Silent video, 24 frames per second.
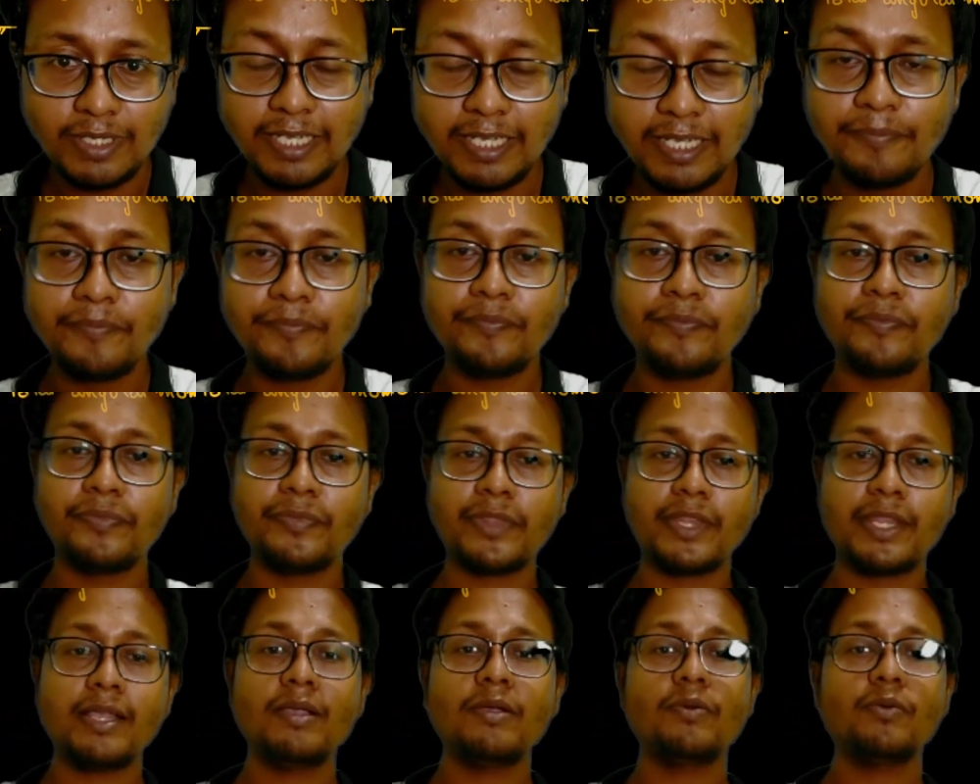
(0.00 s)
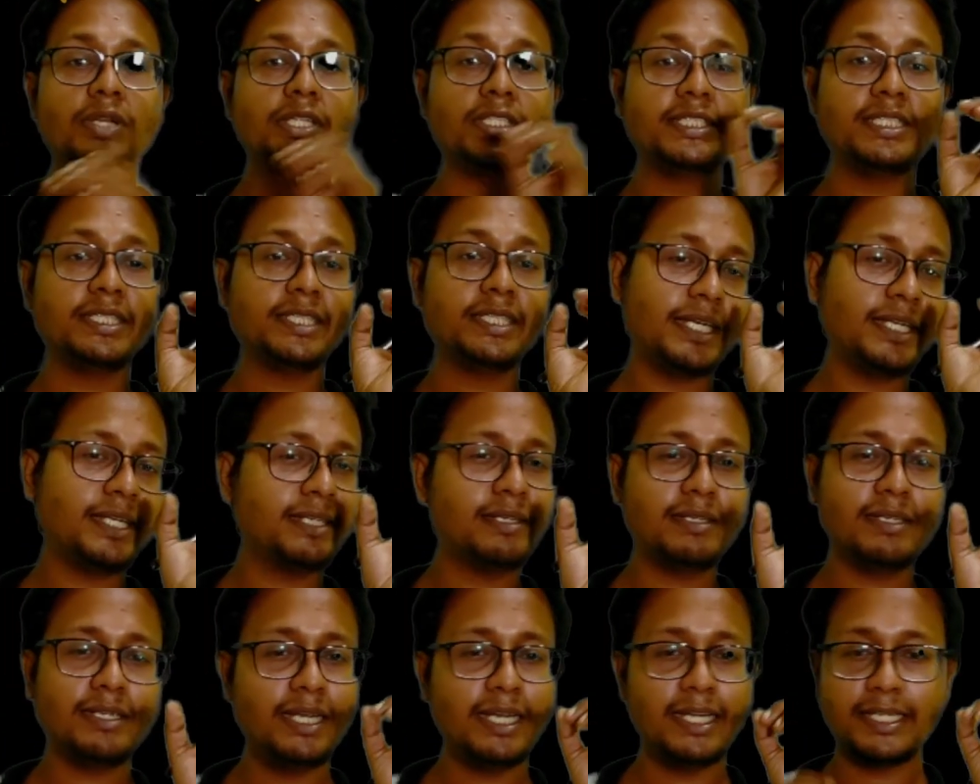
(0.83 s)
Okay, we'll see
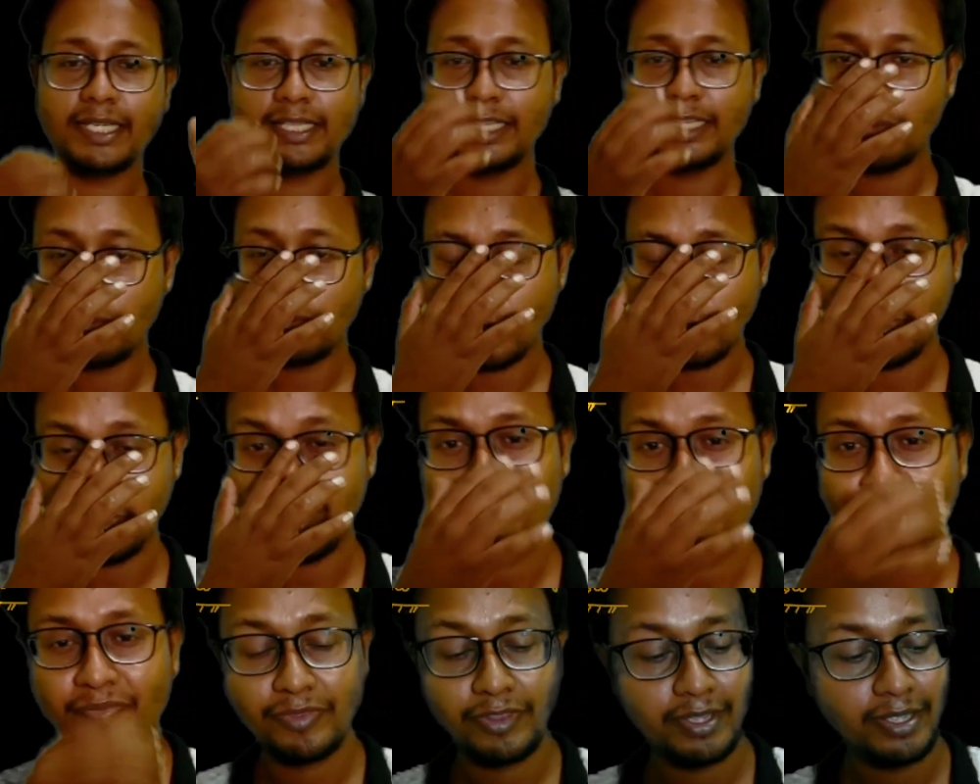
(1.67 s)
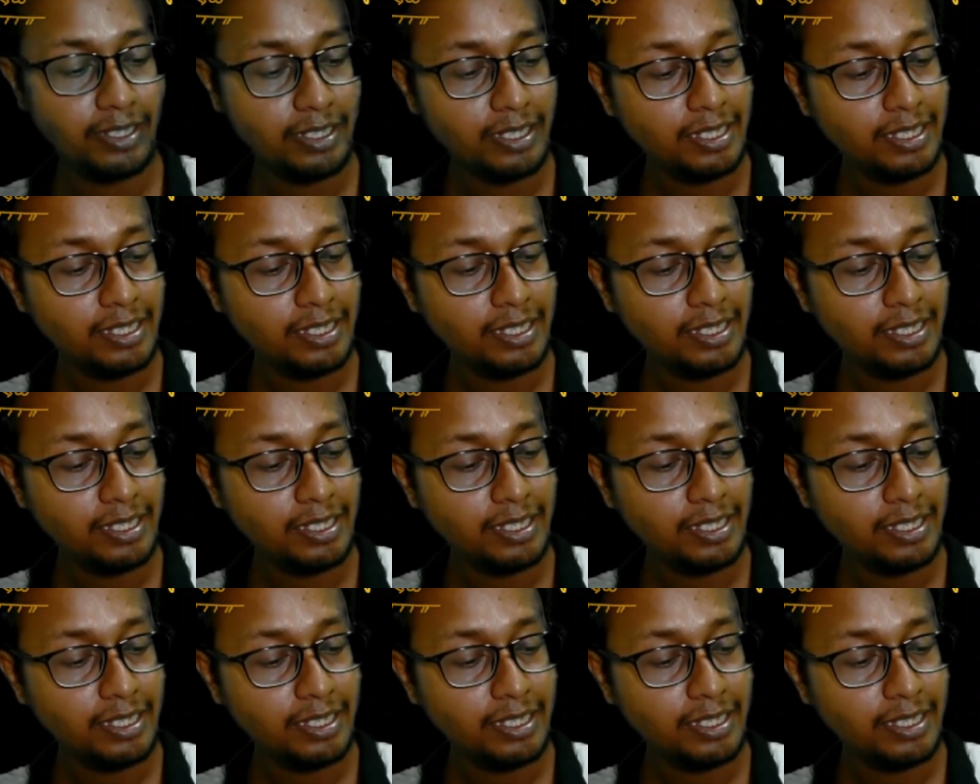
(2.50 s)
that later in the program.